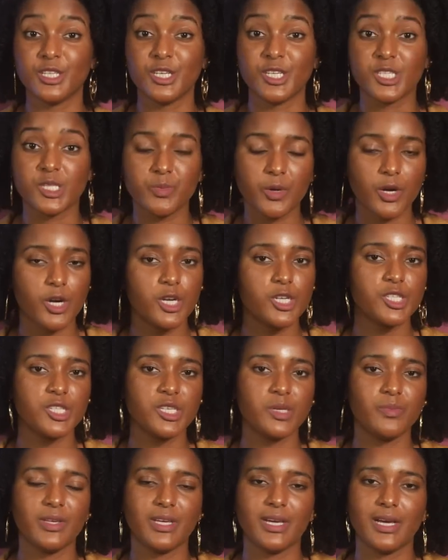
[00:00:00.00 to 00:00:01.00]
this
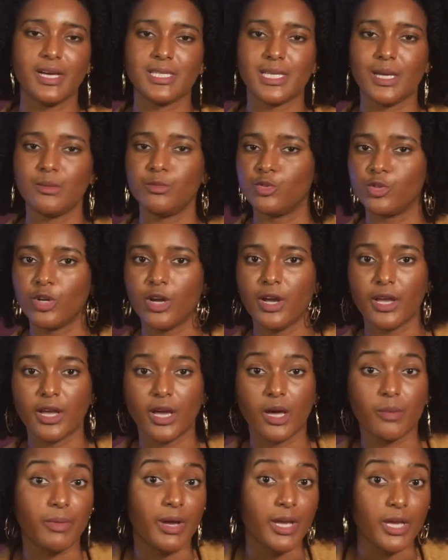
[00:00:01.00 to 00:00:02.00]
partially because I'm drawing
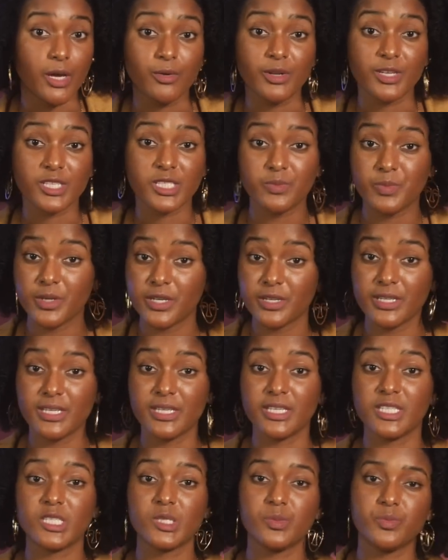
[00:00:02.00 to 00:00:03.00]
on my own
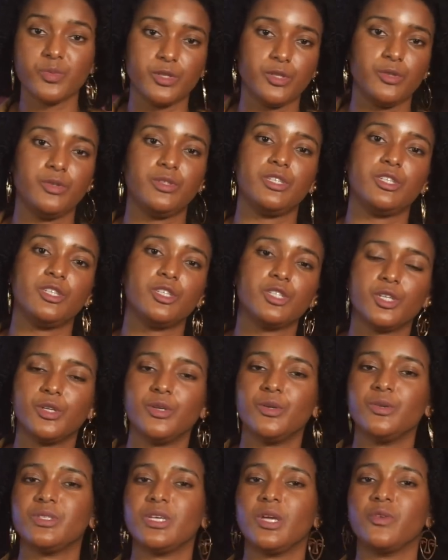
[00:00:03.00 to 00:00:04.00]
experience producing
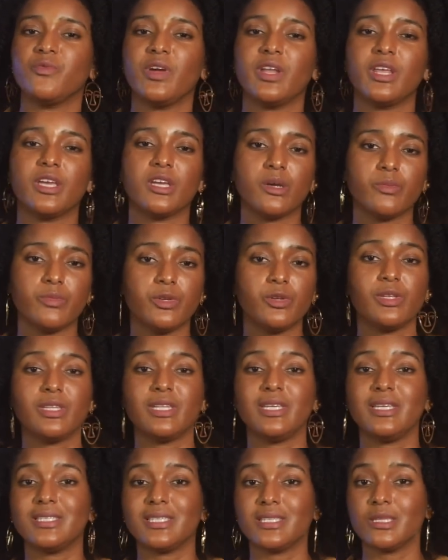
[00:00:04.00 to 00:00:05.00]
shows and running
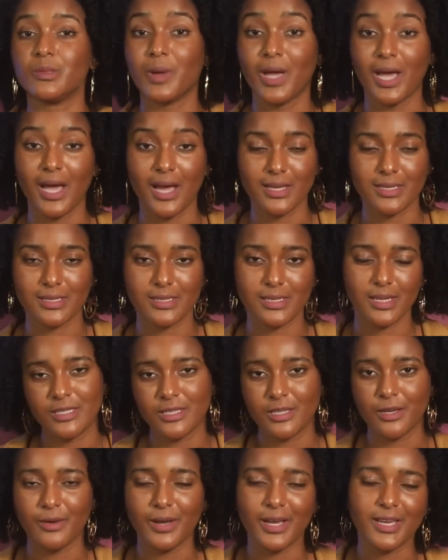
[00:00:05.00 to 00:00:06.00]
communities in the past,
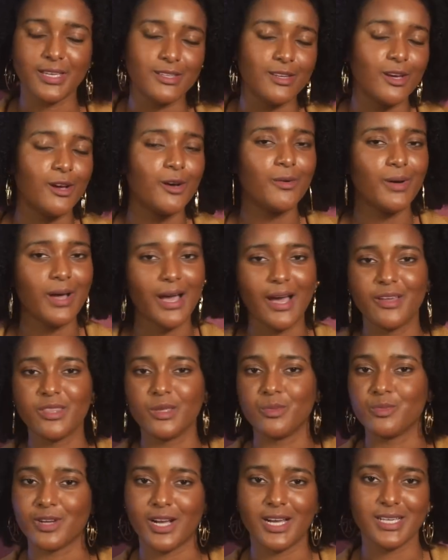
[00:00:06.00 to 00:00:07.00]
so I know how the
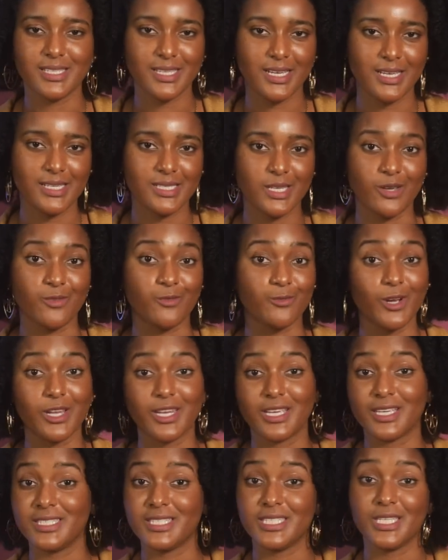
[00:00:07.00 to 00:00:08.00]
process of
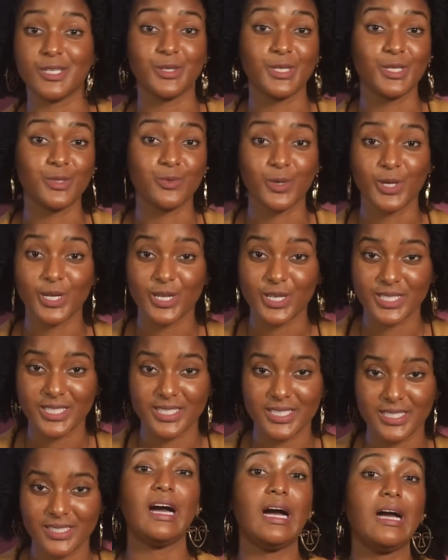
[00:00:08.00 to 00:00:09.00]
running a series
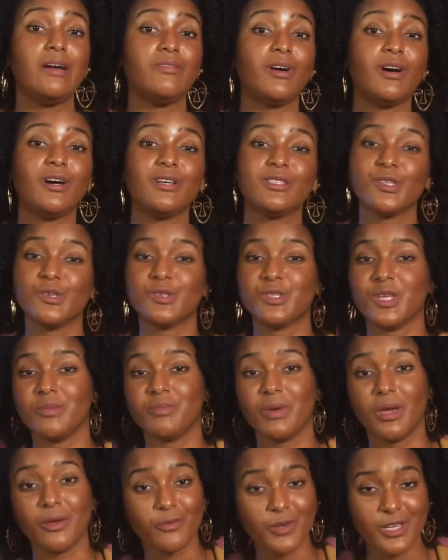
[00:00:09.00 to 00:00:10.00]
works. I've also done
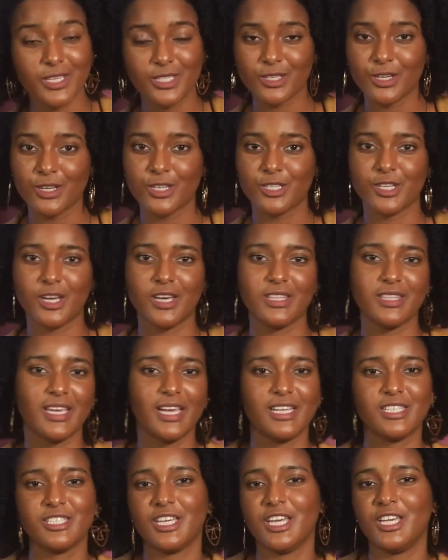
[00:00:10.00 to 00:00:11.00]
my research on the
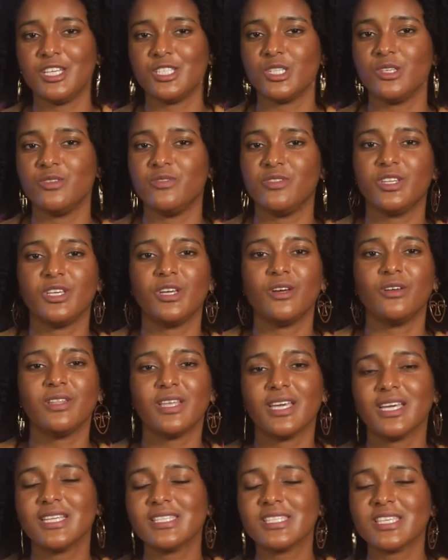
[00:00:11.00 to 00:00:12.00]
educational video
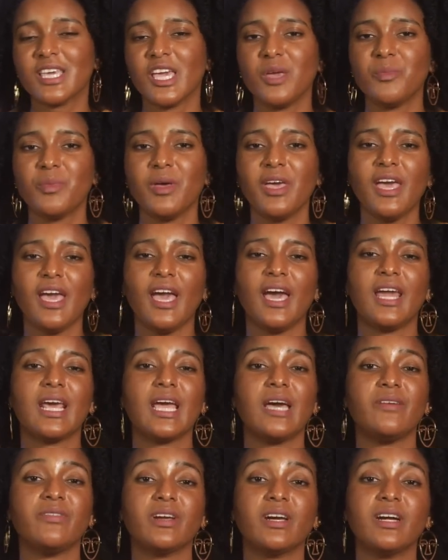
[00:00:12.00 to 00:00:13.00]
landscape, and I
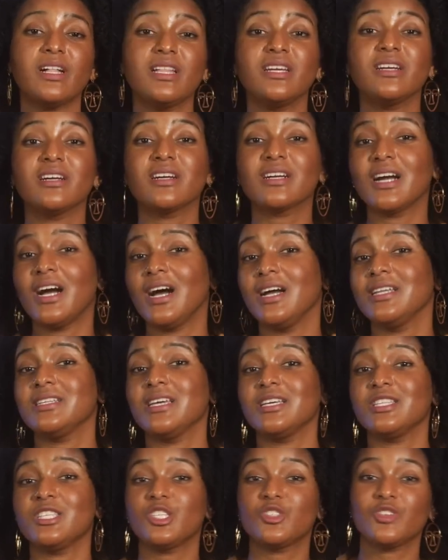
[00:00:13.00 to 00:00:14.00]
have a clear
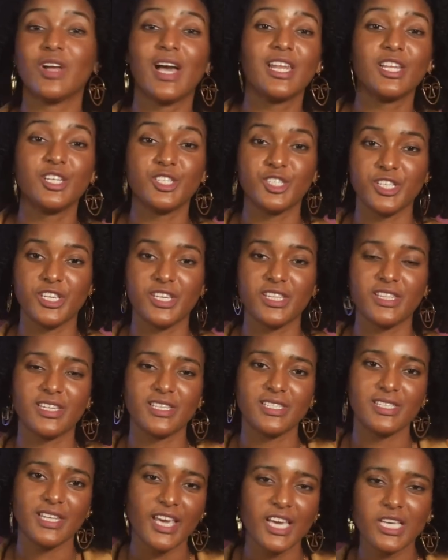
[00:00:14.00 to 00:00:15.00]
content strategy
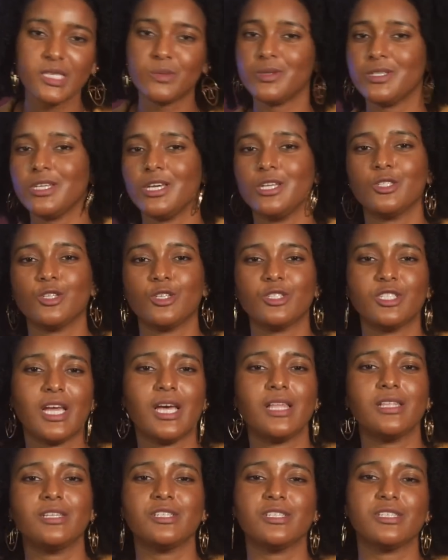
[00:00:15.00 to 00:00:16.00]
that takes potential
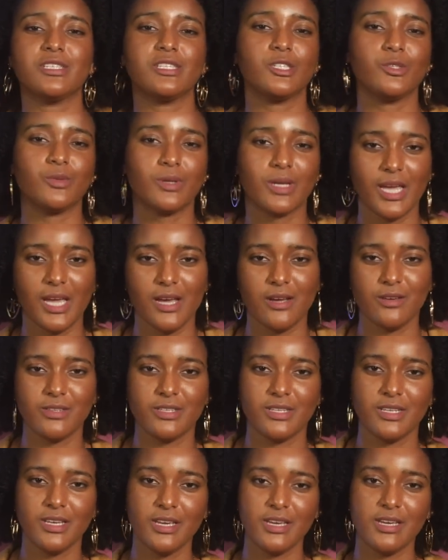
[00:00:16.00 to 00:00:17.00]
challenges into
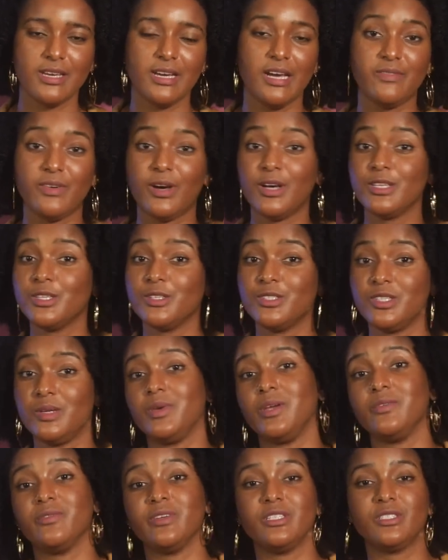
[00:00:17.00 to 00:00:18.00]
account. I've also done
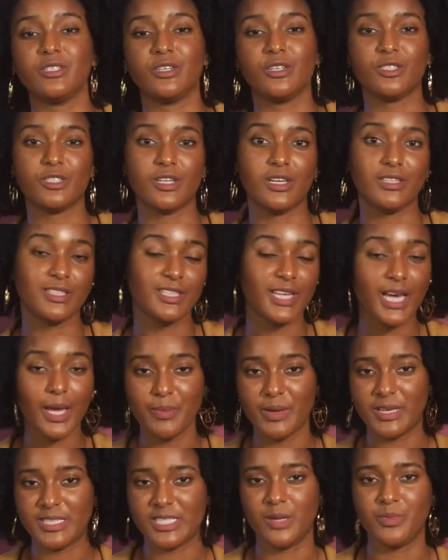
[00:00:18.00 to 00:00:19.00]
my research on the
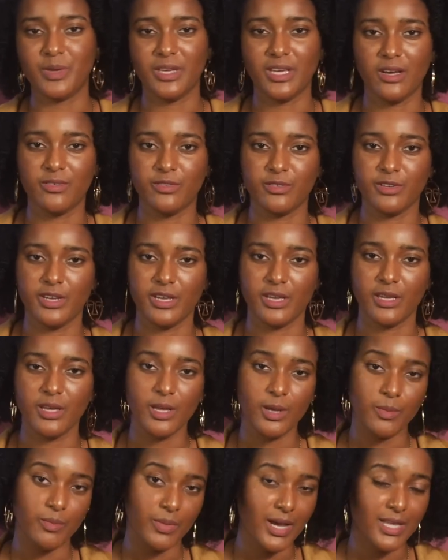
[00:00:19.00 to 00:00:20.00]
topics I'll be covering:
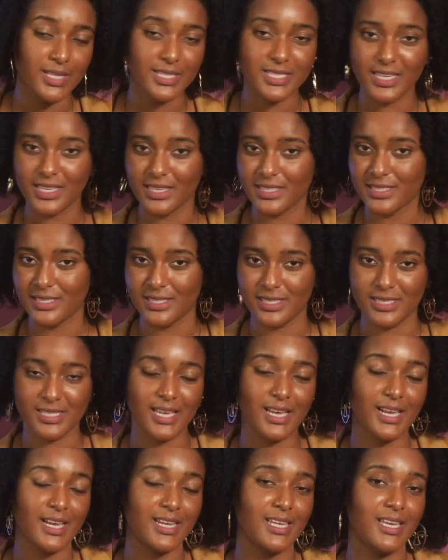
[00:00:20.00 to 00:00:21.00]
politics,
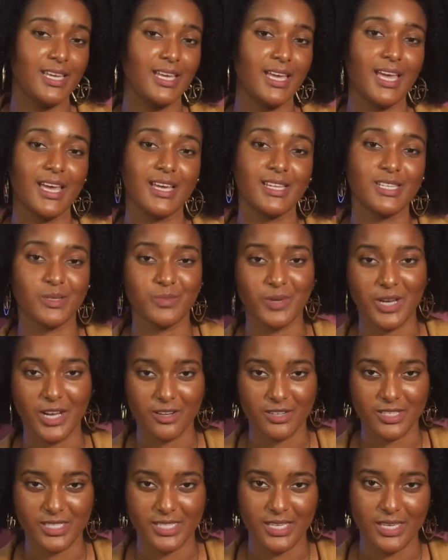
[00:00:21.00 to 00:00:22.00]
society, and
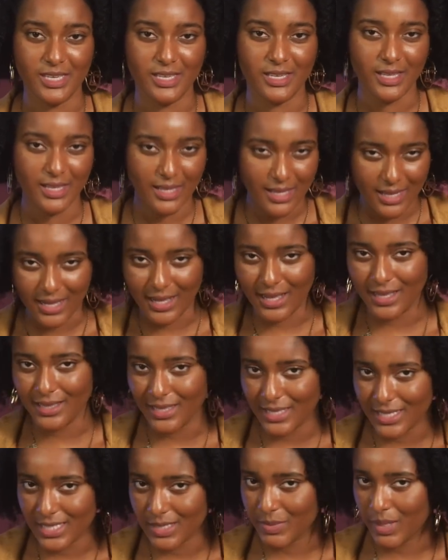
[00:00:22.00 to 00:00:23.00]
democracy. I'll
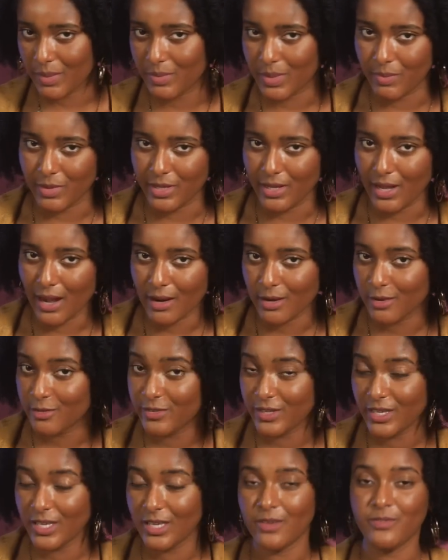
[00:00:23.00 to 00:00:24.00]
link to my
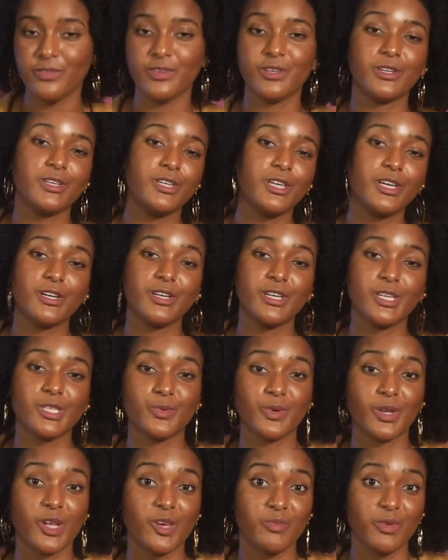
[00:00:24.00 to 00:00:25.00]
bibliography if you're curious
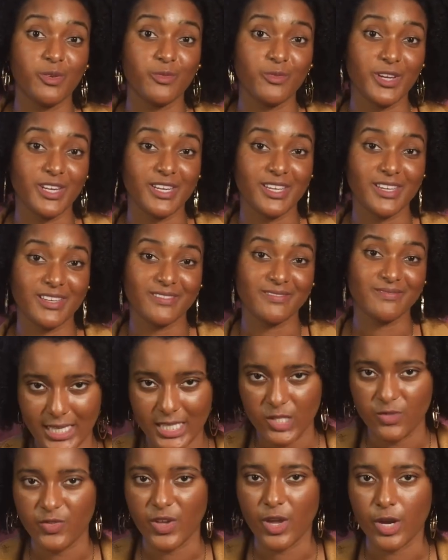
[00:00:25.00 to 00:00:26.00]
what I've been reading.
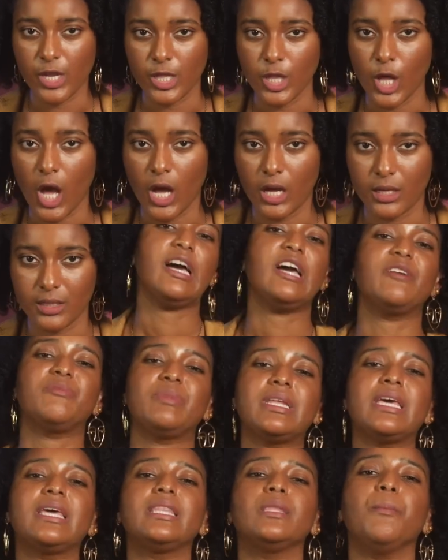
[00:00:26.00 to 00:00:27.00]
It's very long. I've
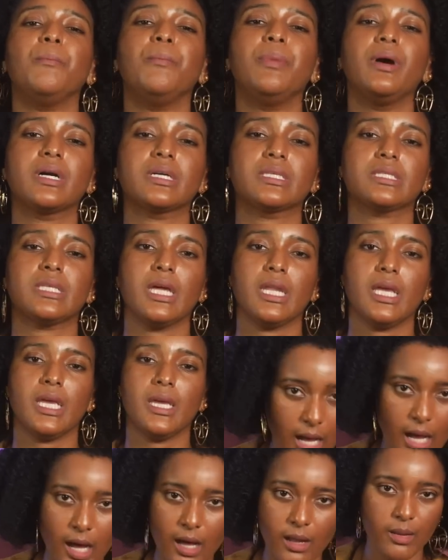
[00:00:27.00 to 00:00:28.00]
been in the books, honey.
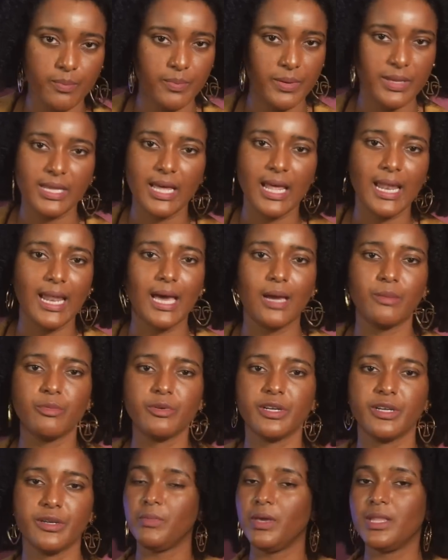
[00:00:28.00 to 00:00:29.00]
All up in that
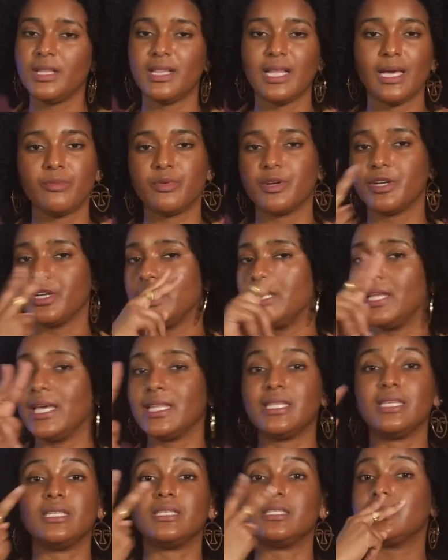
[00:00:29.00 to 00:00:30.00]
library. I mean, a librarian
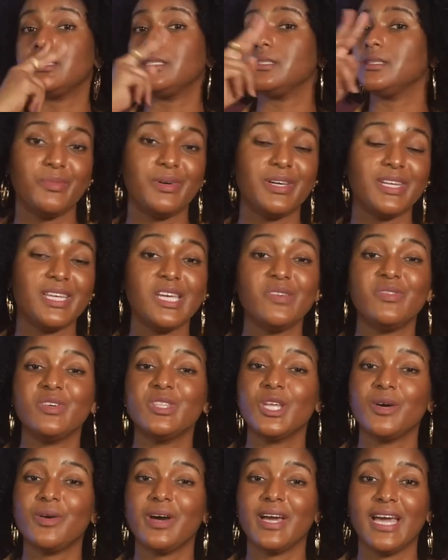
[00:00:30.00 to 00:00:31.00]
like this. But even
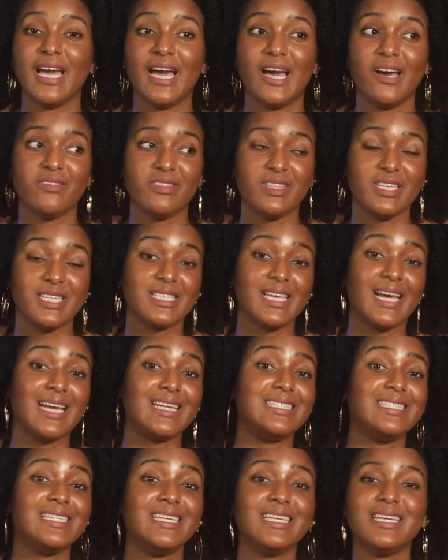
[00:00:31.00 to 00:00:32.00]
though I have these
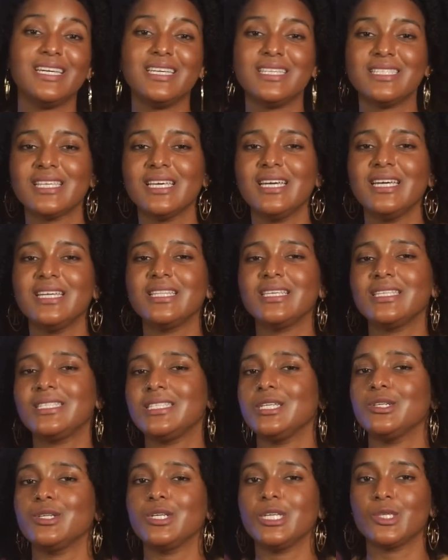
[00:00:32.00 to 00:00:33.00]
ideas, the
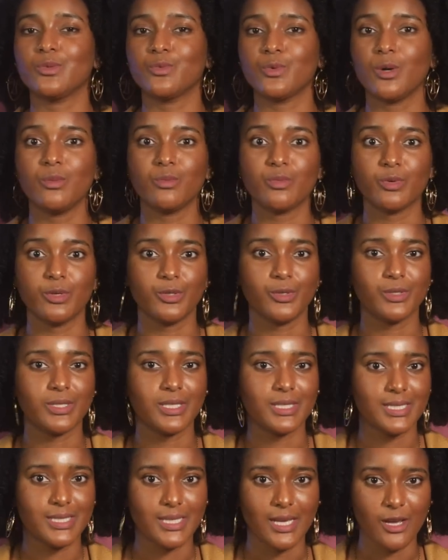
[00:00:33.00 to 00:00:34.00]
series won't produce
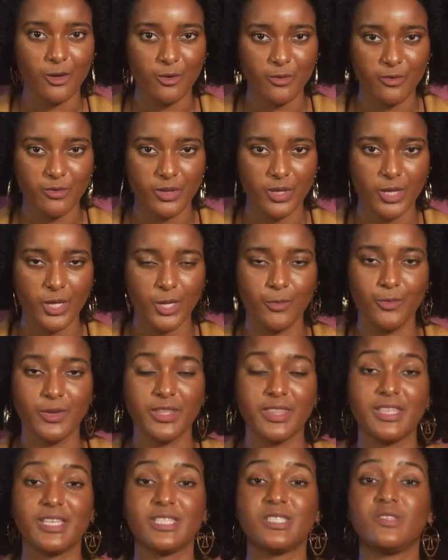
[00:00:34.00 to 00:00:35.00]
itself.
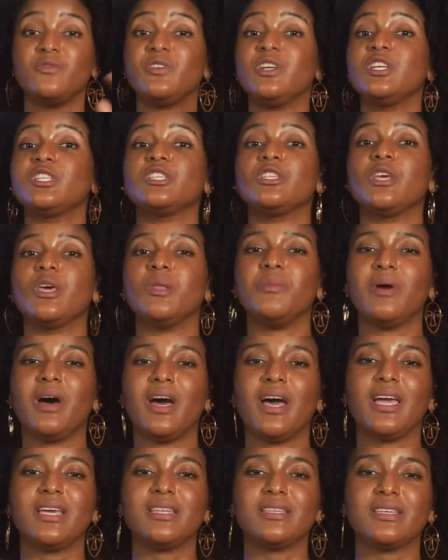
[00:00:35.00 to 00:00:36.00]
With this vision in
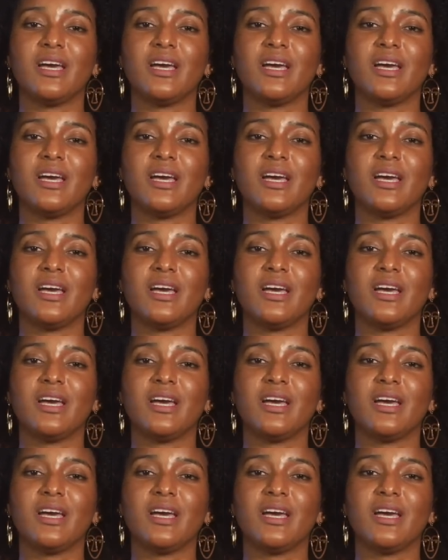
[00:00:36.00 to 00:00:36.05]
mind,